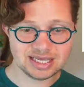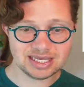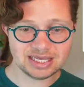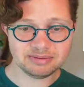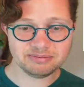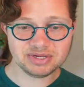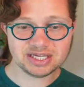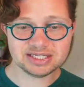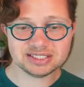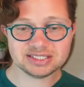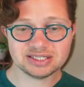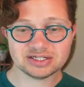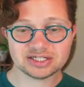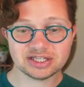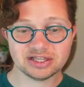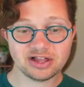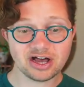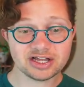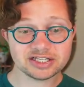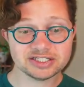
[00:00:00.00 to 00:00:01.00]
It means there's
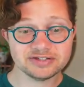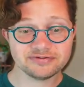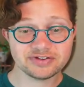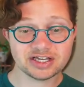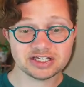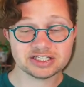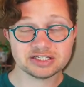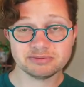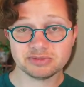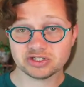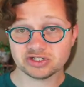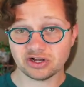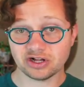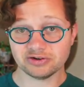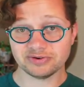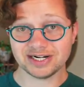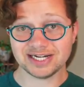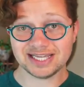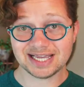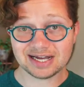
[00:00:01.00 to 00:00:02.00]
lots of customers
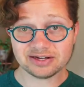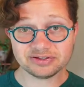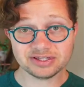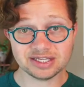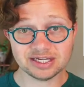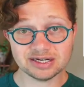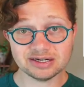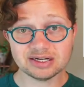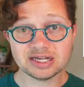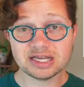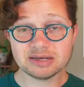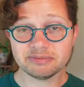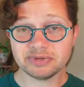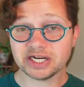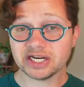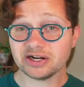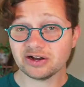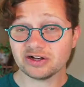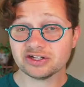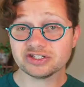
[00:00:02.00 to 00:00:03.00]
already out there, but
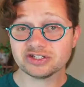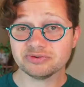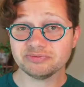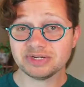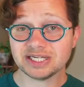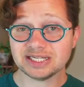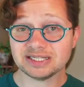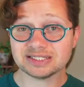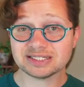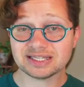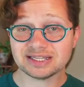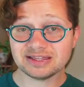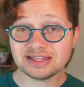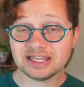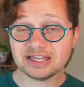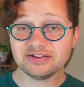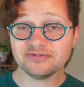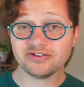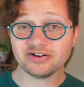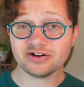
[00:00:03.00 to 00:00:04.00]
it also means
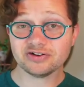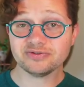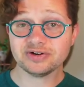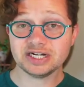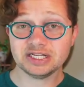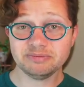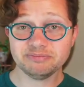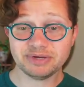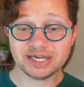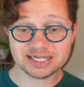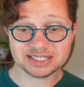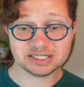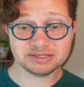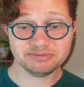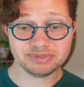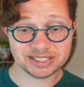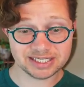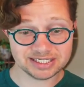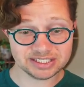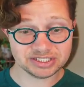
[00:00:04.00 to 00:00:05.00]
they've already picked a
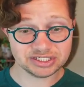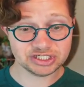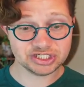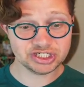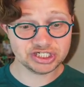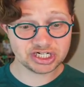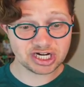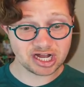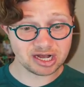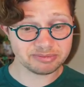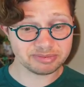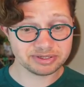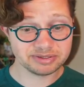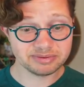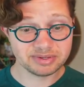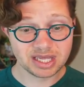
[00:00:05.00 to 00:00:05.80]
place to shop.